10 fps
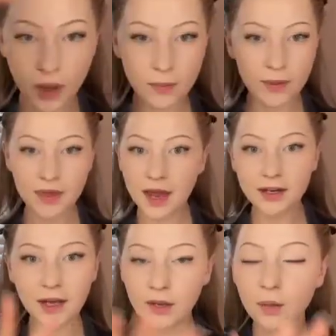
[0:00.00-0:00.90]
but that
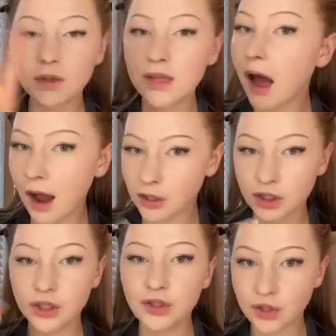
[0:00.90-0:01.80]
night was
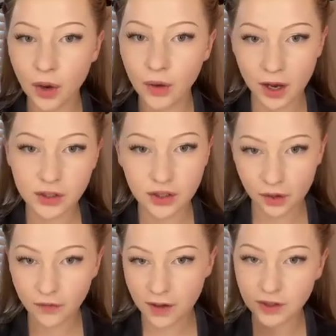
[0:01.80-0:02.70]
actually so good,
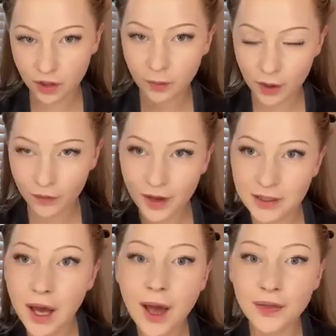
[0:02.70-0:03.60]
so fun, so
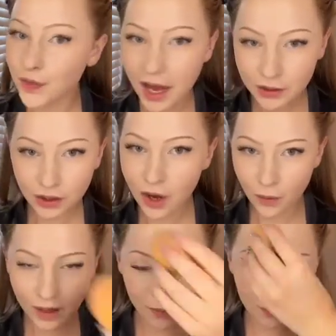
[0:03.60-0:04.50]
perfect. That's not
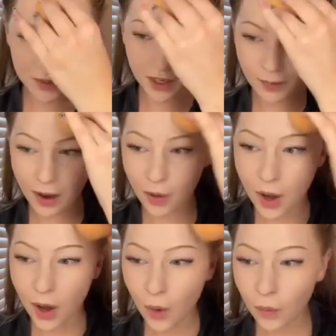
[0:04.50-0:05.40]
what I'm upset about.
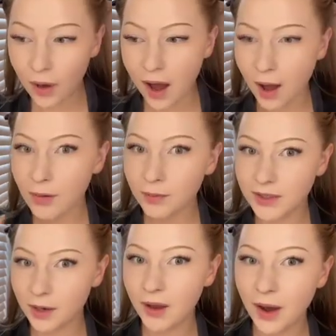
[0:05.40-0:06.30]
What I'm
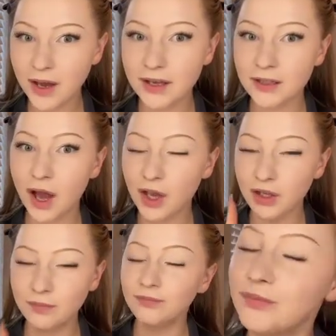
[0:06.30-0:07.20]
upset about is
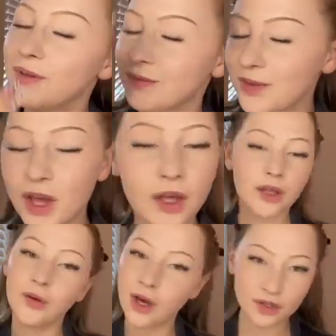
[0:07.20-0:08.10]

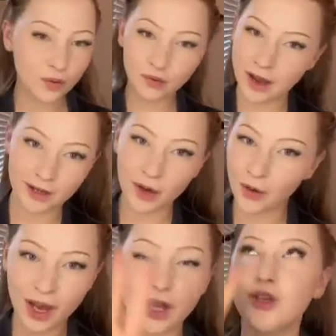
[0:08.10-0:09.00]
you guys were right,
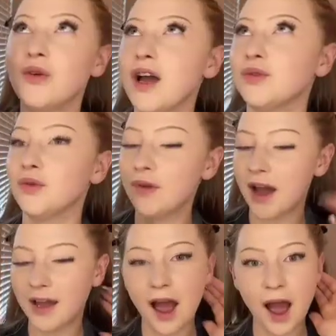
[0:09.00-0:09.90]
okay? You guys were
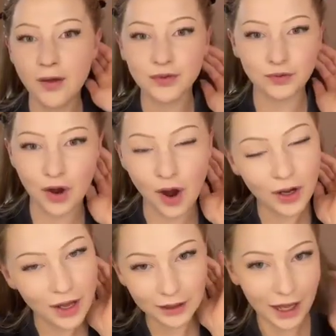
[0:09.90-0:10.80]
right. I was
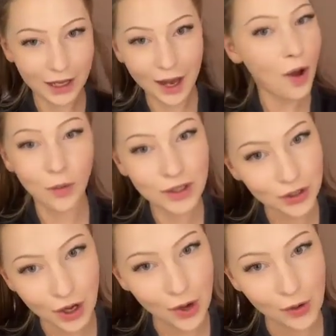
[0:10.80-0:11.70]
wrong, like it always
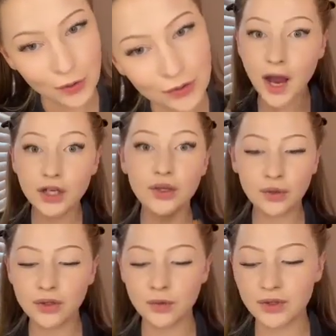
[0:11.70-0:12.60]
goes. I knew
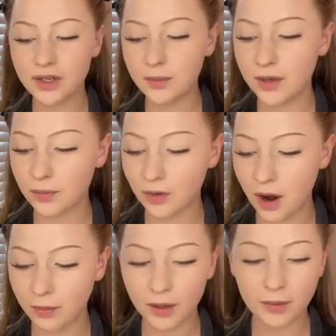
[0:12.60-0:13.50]
this was gonna be a
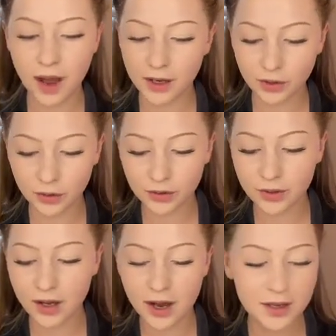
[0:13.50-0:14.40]
problem. I told
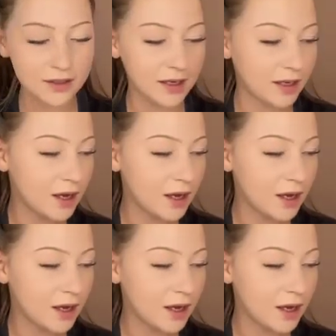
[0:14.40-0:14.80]
you guys, like,